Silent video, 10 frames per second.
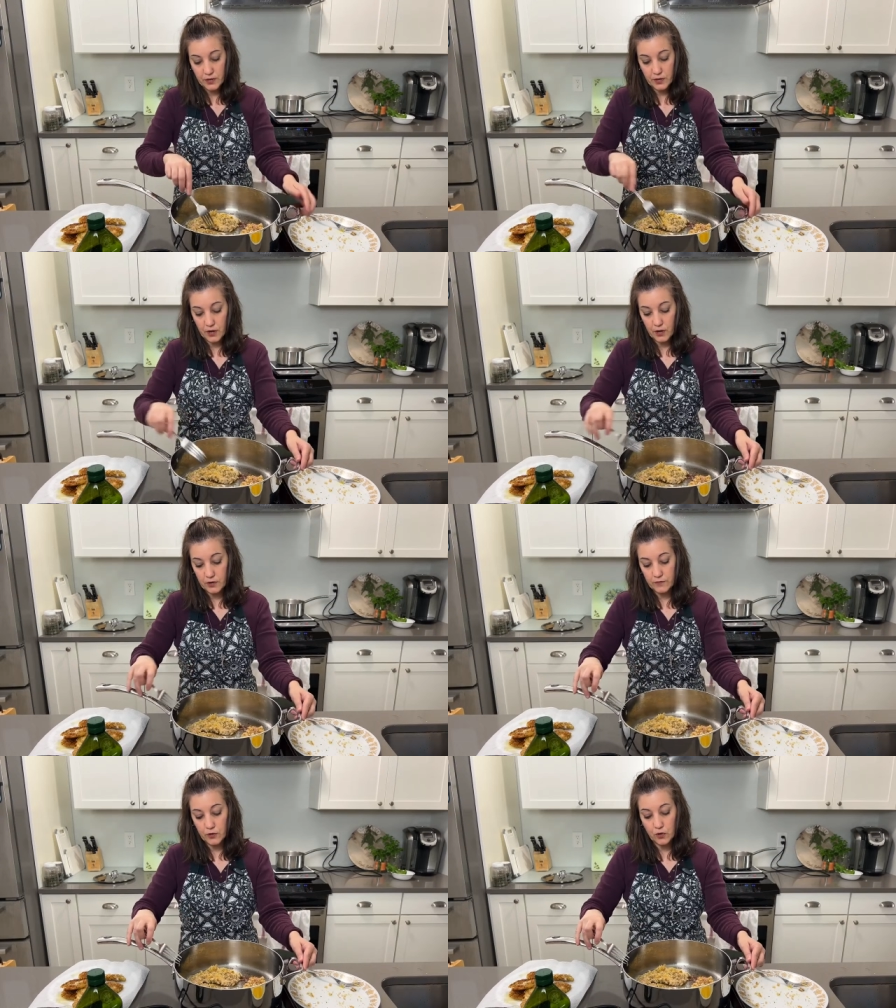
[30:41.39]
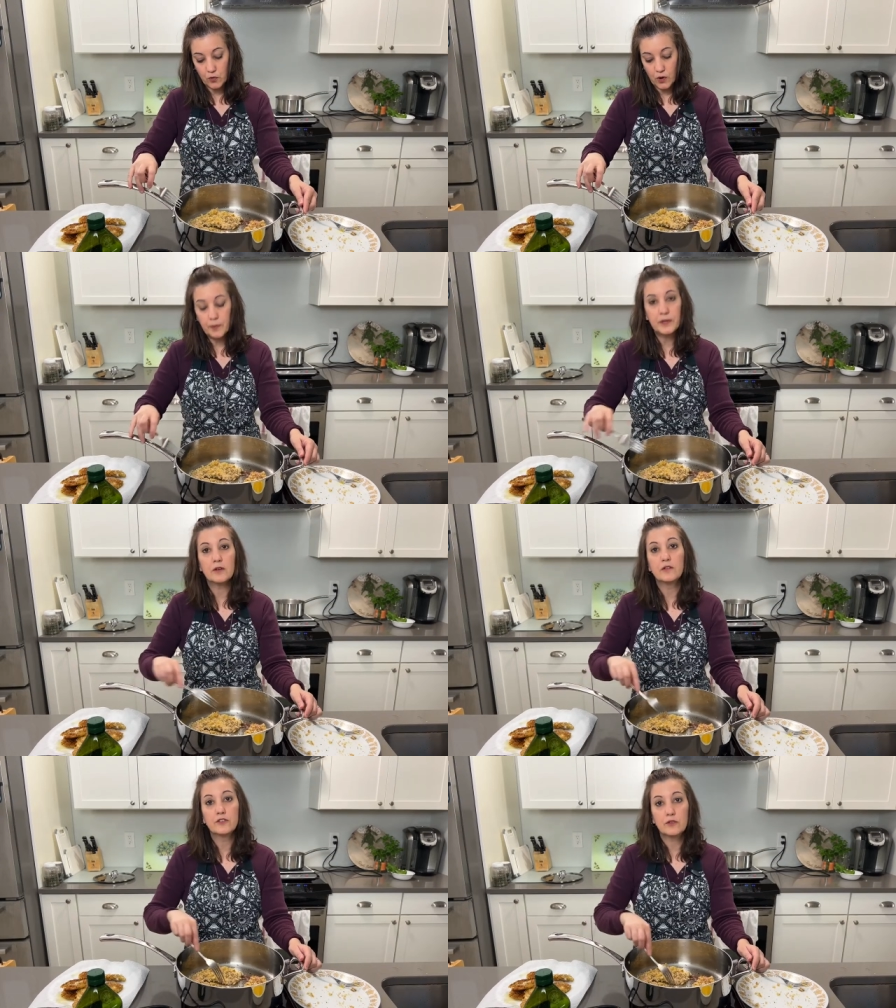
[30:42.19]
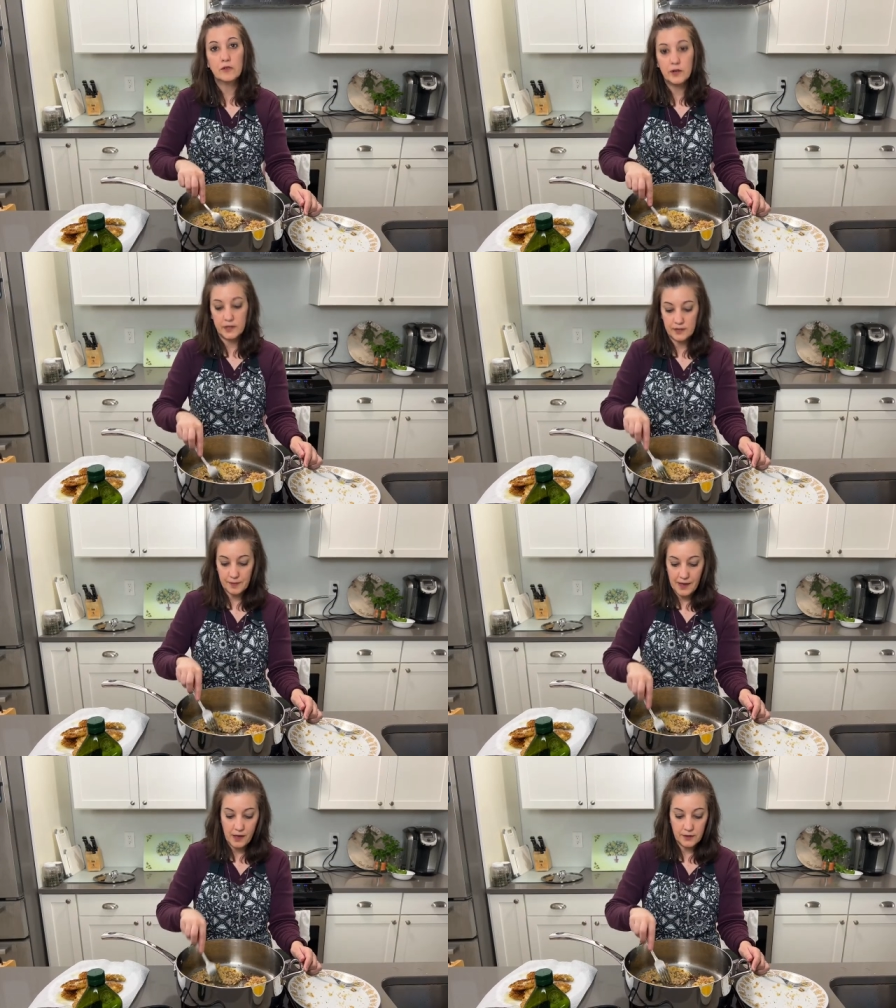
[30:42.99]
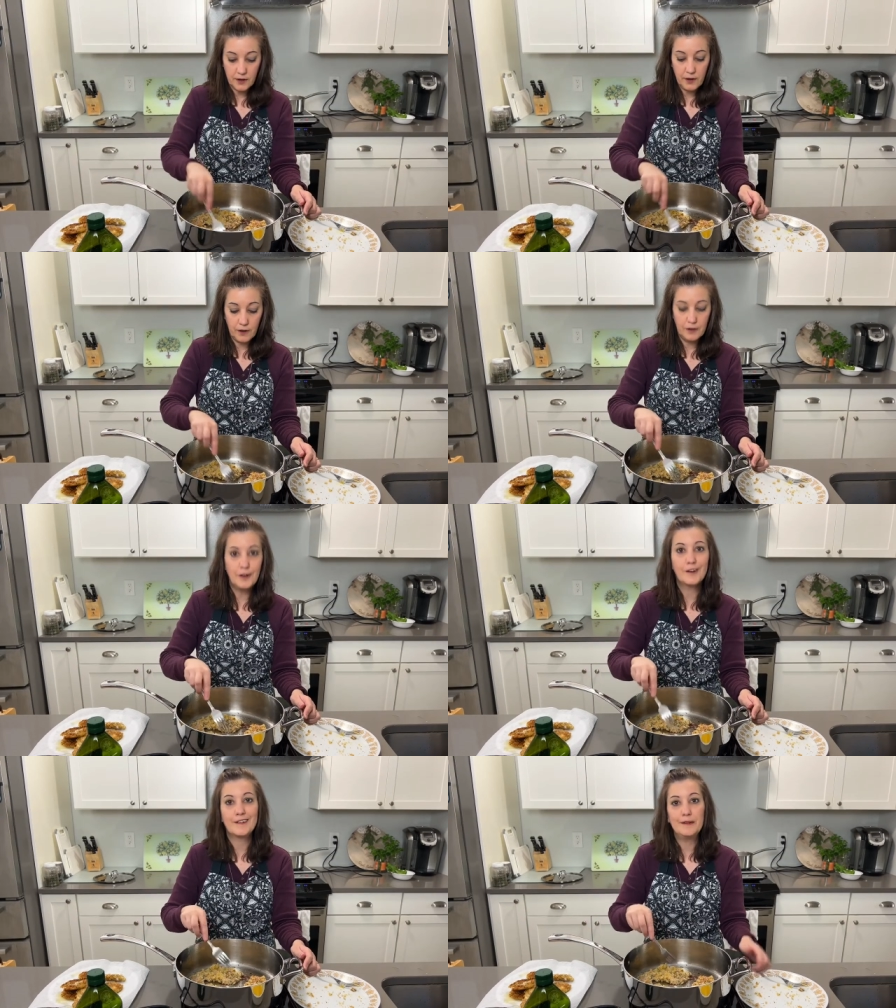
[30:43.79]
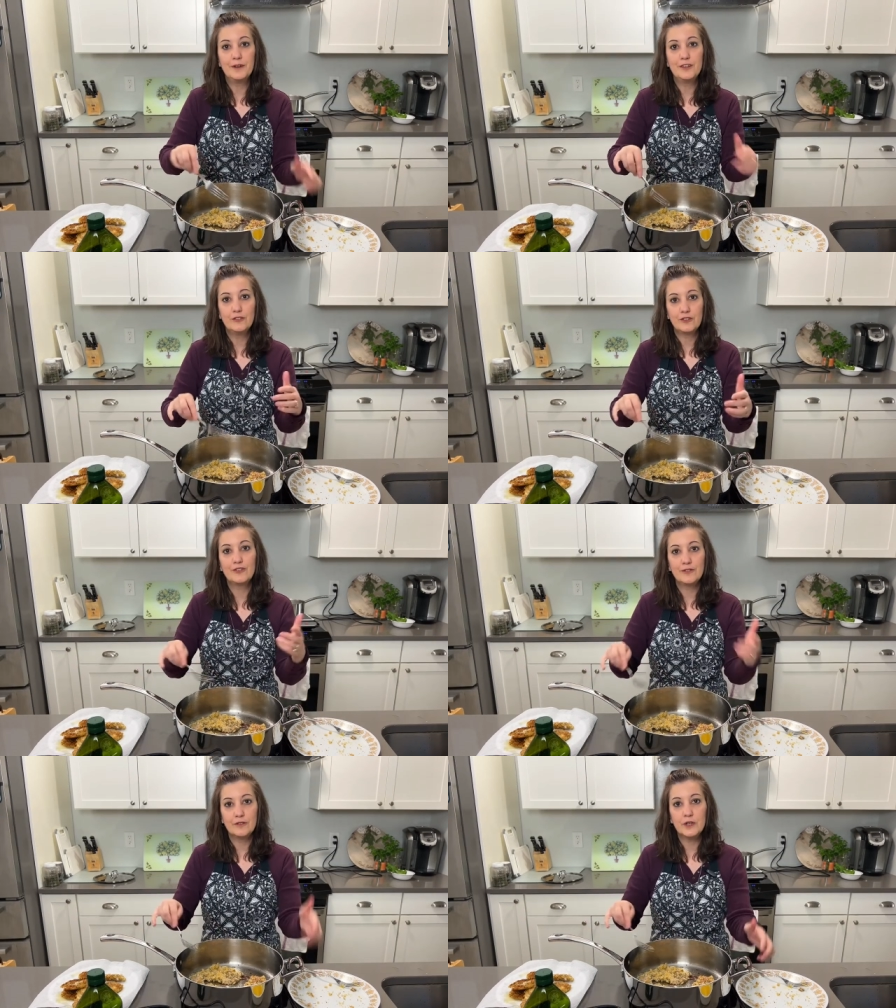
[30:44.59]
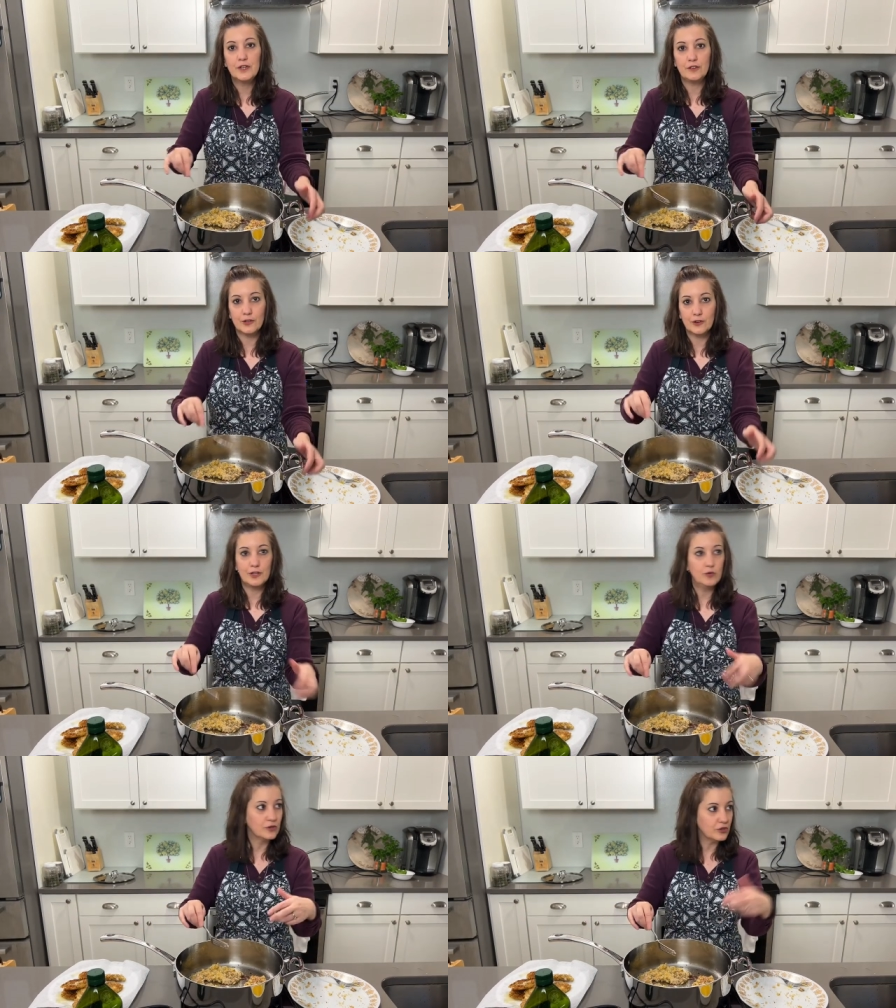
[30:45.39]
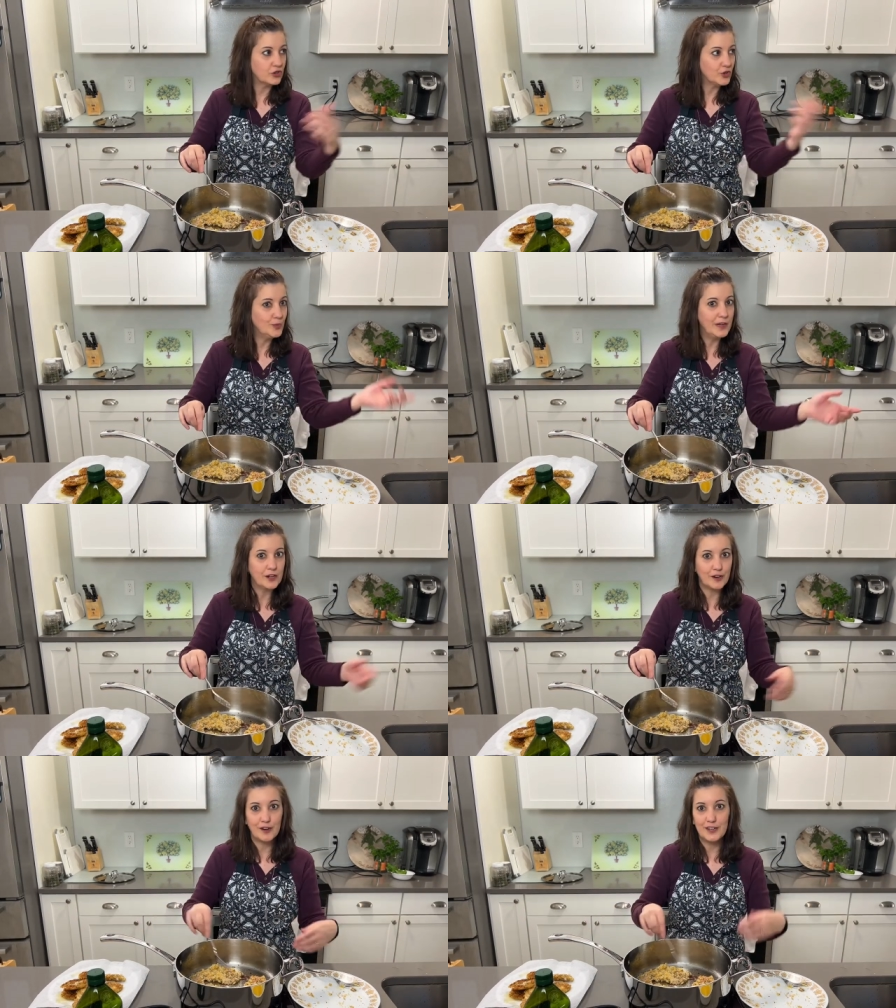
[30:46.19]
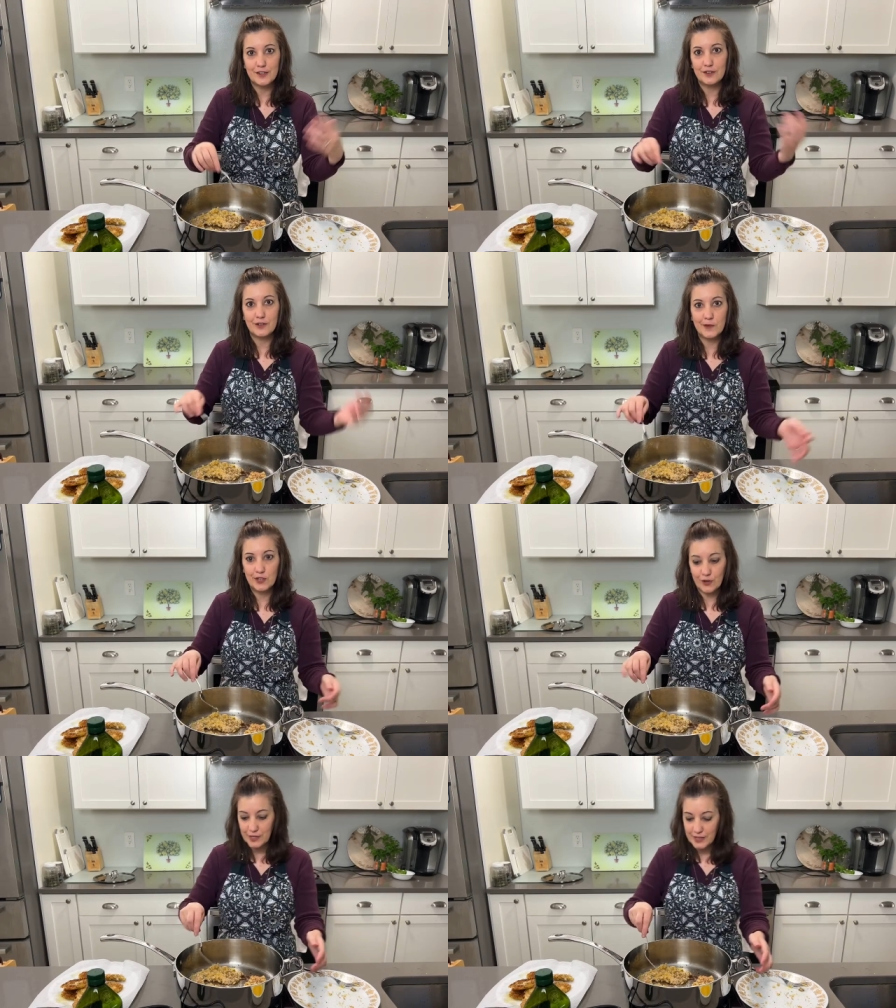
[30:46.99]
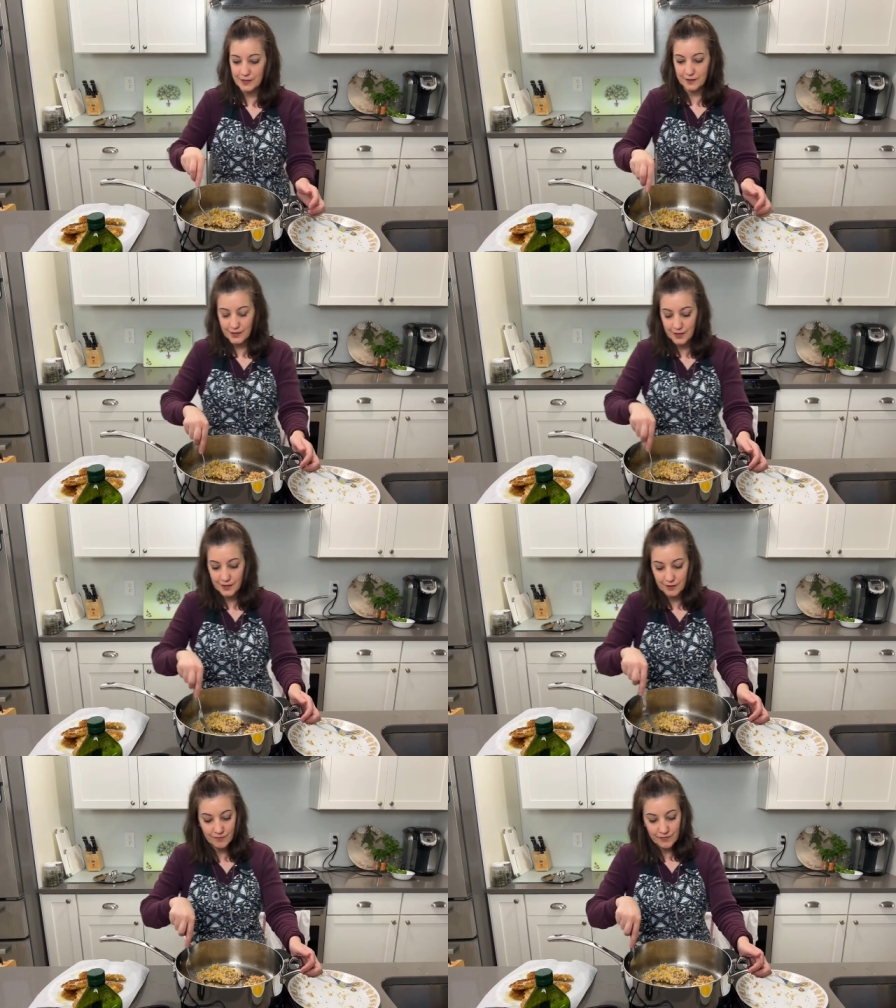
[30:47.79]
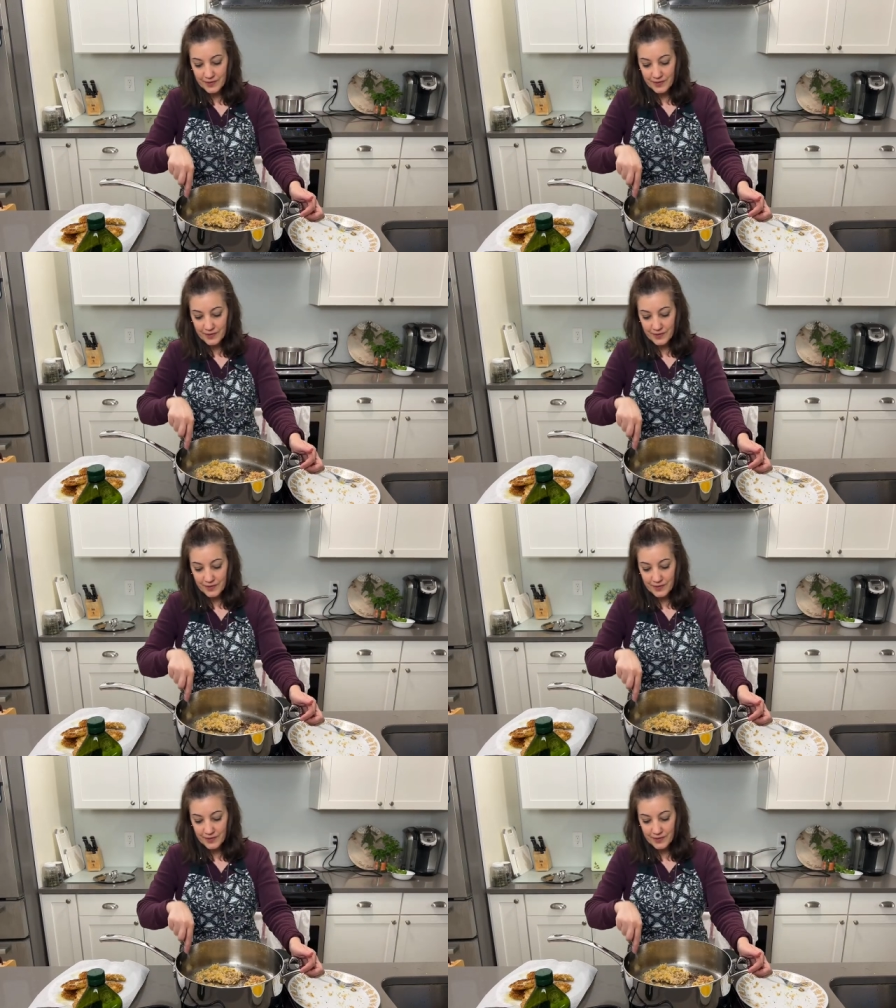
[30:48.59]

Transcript: you know, if you grew up hearing stories about, oh, your grandpa used to do this, or he was a shoemaker in Switzerland, and